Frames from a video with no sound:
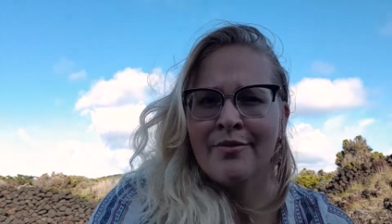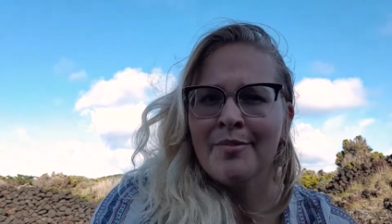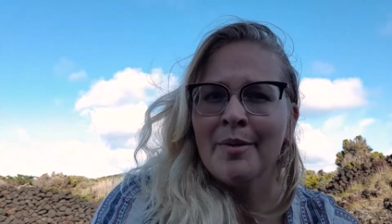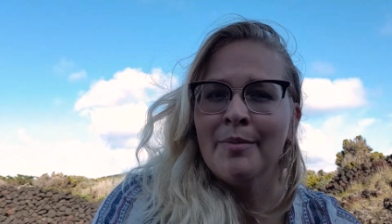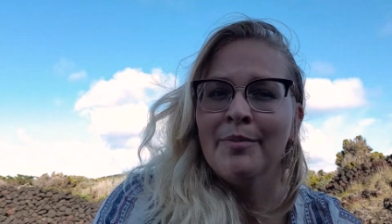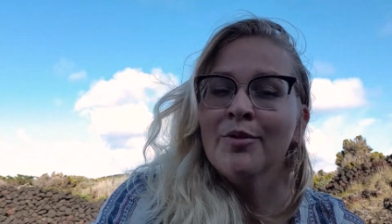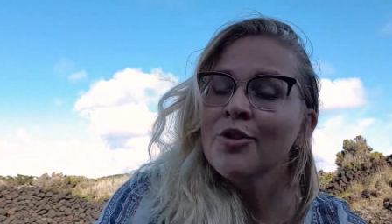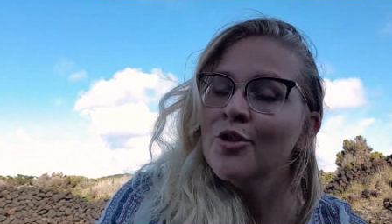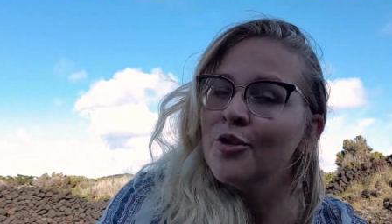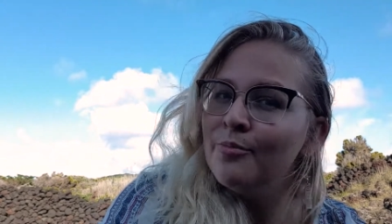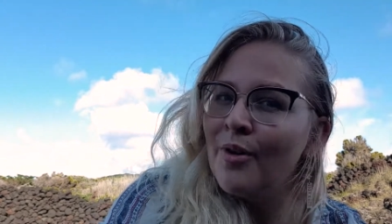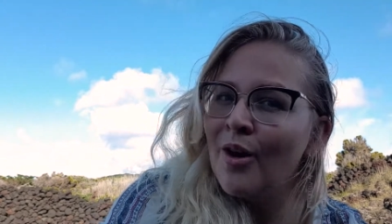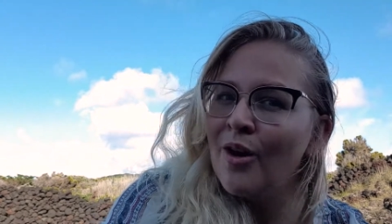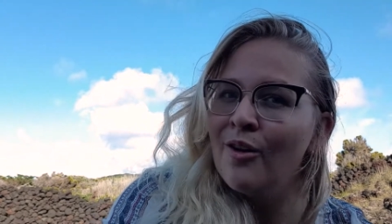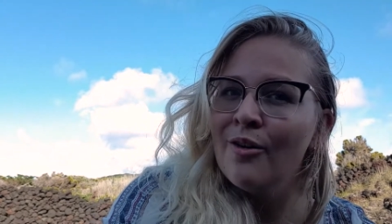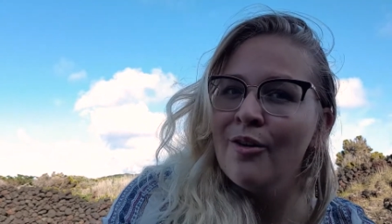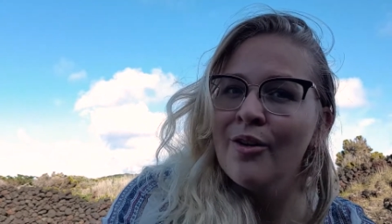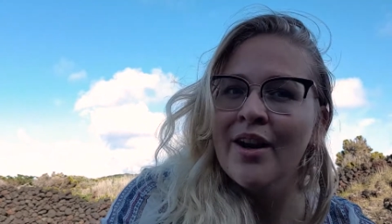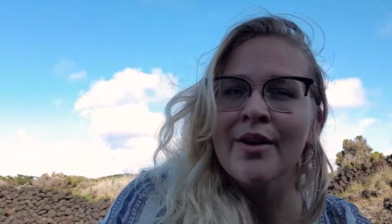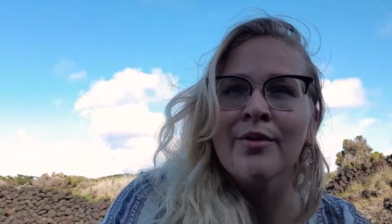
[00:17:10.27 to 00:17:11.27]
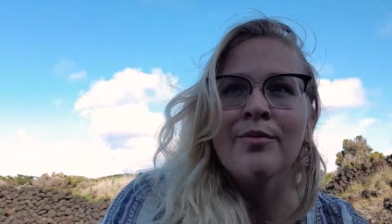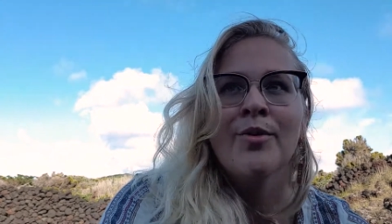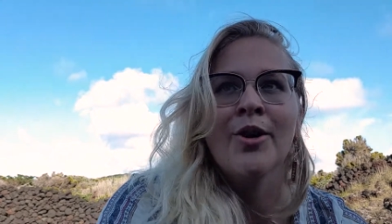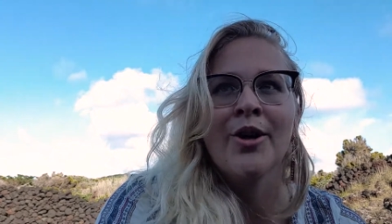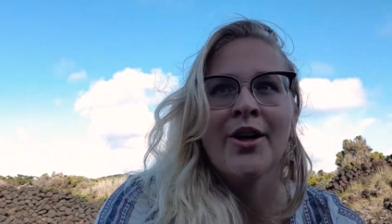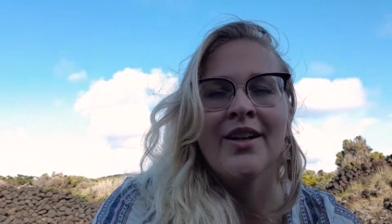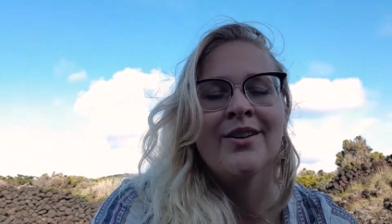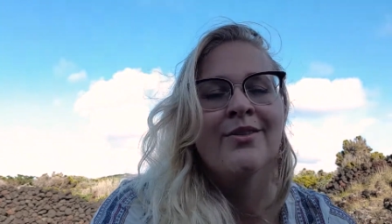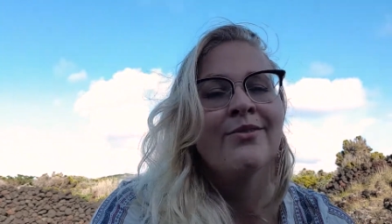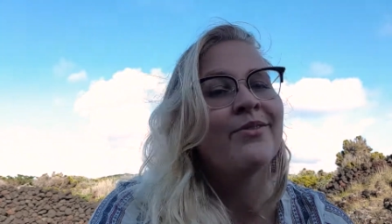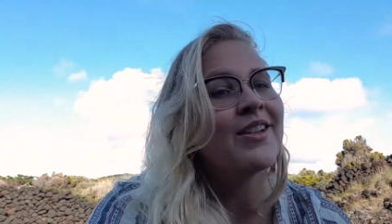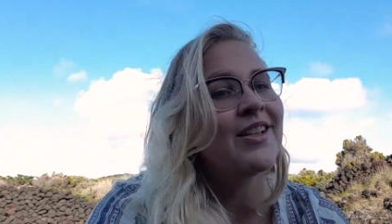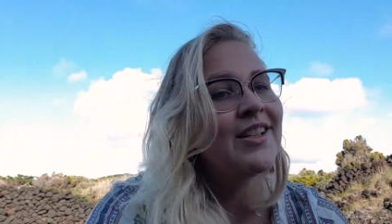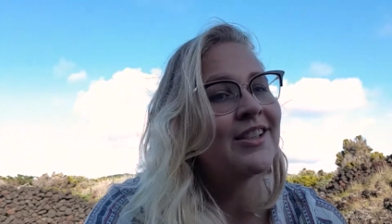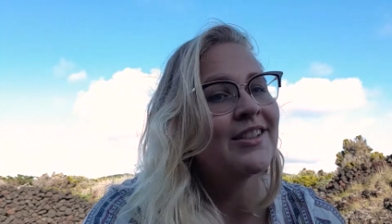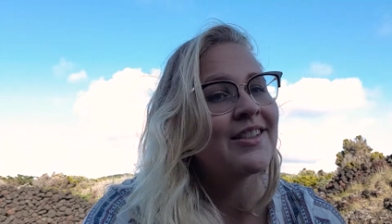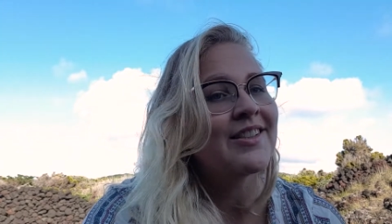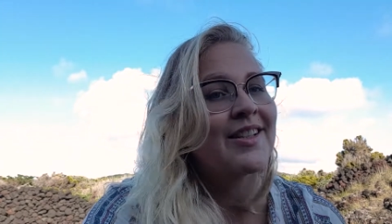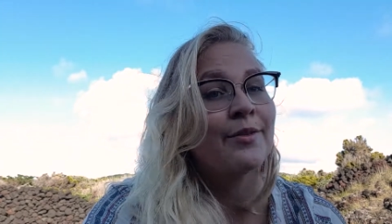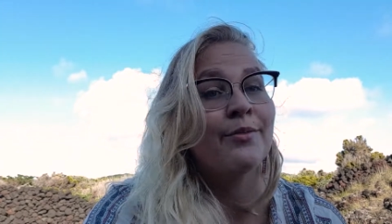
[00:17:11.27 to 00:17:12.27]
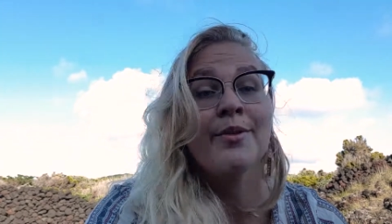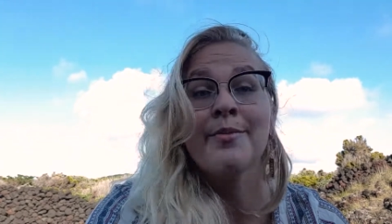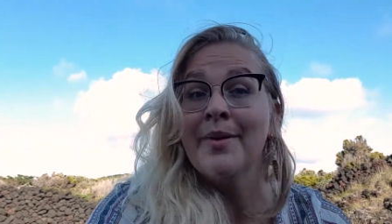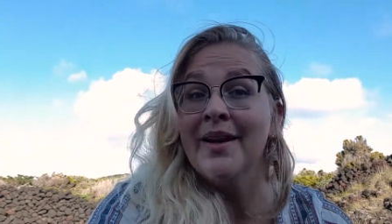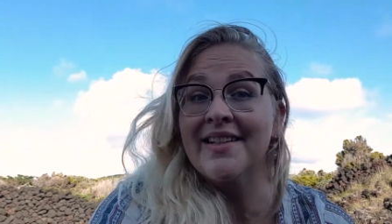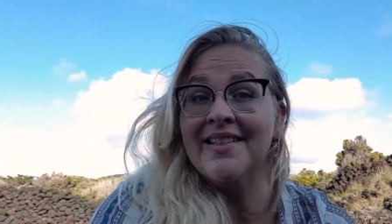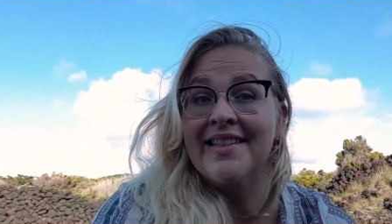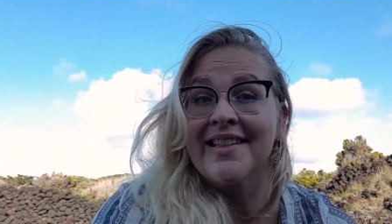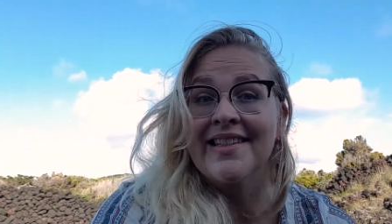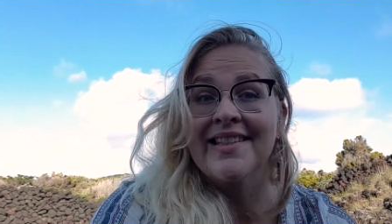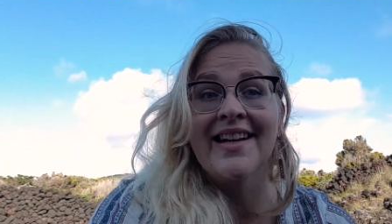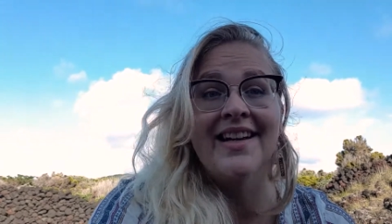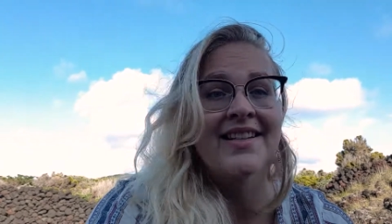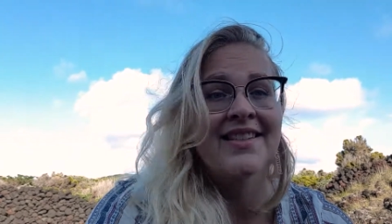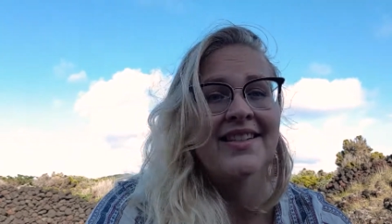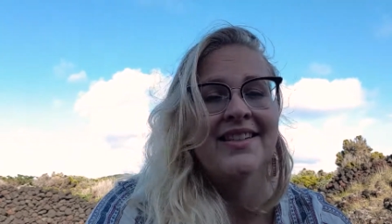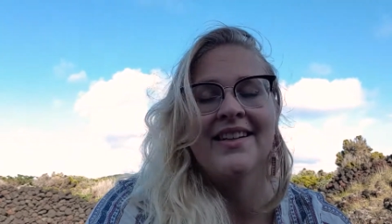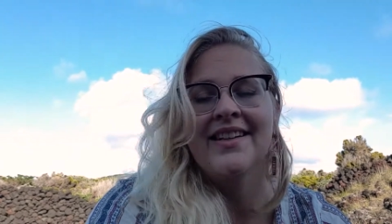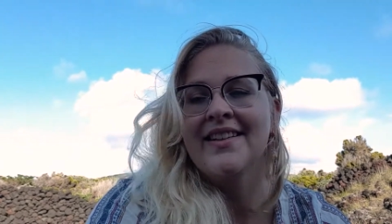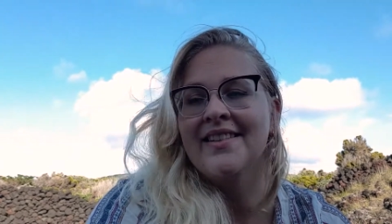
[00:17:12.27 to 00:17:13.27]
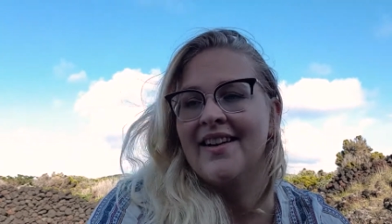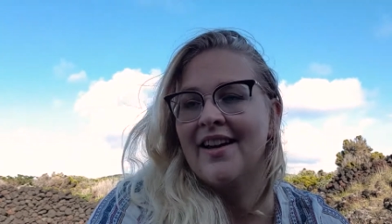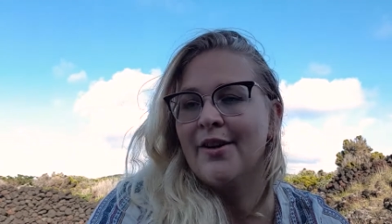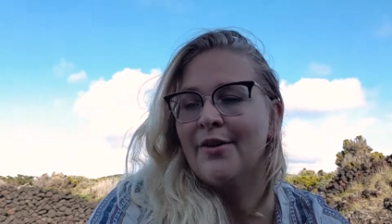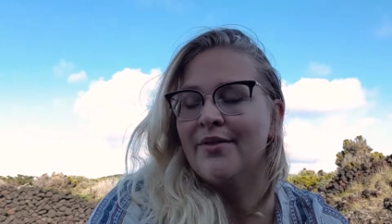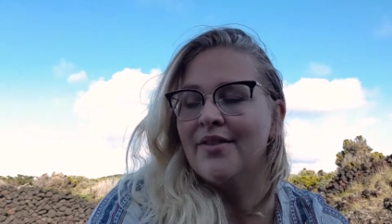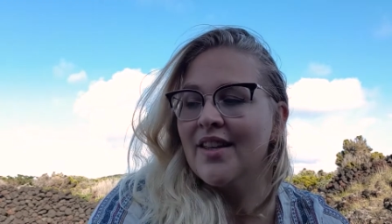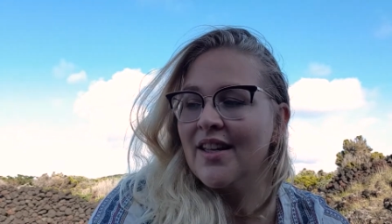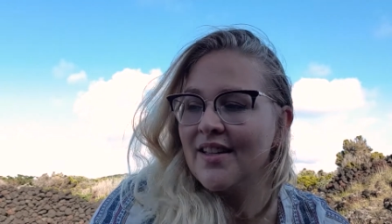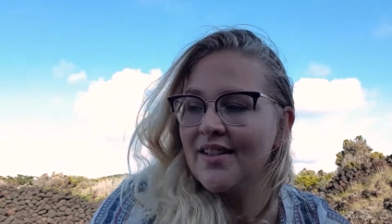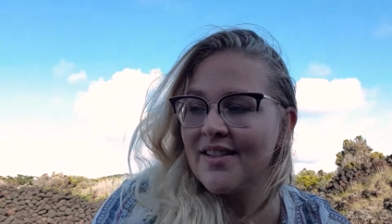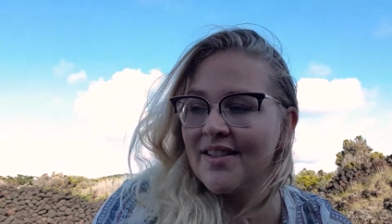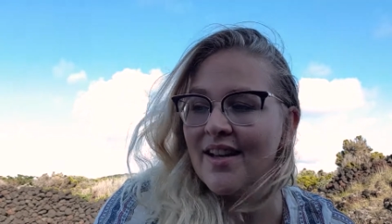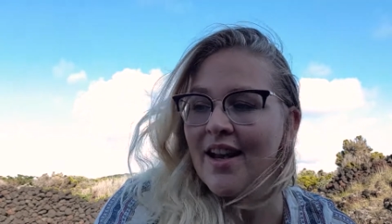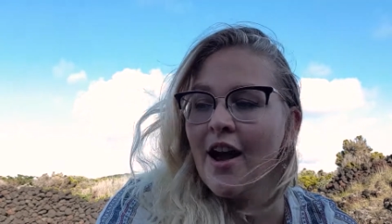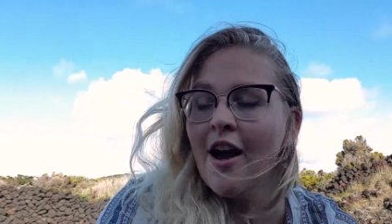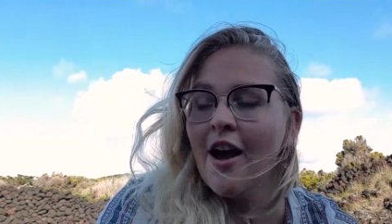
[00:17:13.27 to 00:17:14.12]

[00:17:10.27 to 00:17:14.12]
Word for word: people smoke and work in the fields and with pesticides and these kind of things.